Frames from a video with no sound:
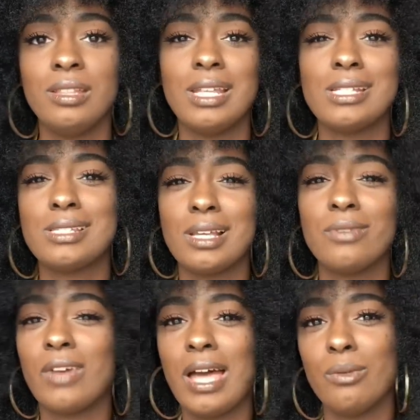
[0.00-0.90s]
that
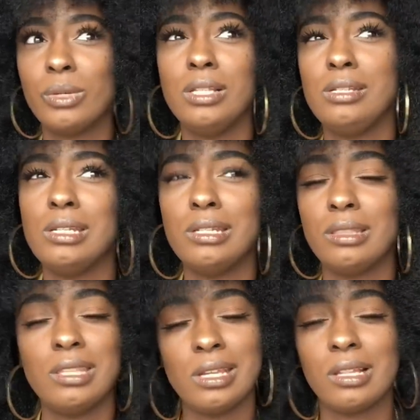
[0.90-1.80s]
stuff, I really
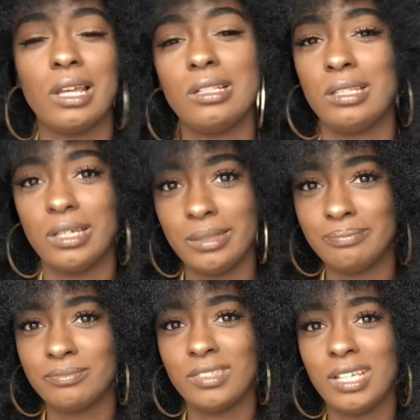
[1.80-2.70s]
didn't think like that
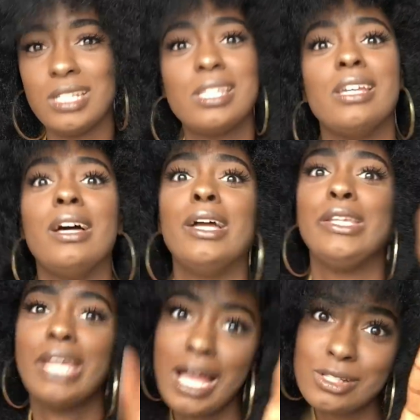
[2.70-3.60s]
until
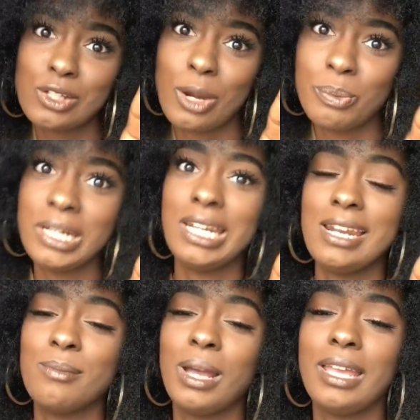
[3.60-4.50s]
y'all started putting it
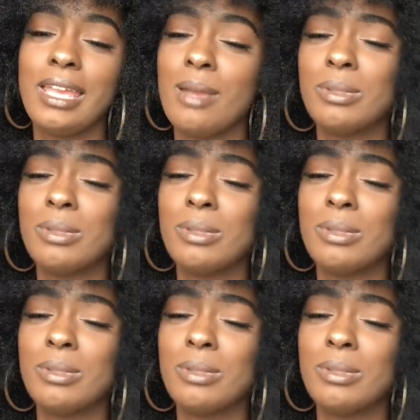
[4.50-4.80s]
in my head.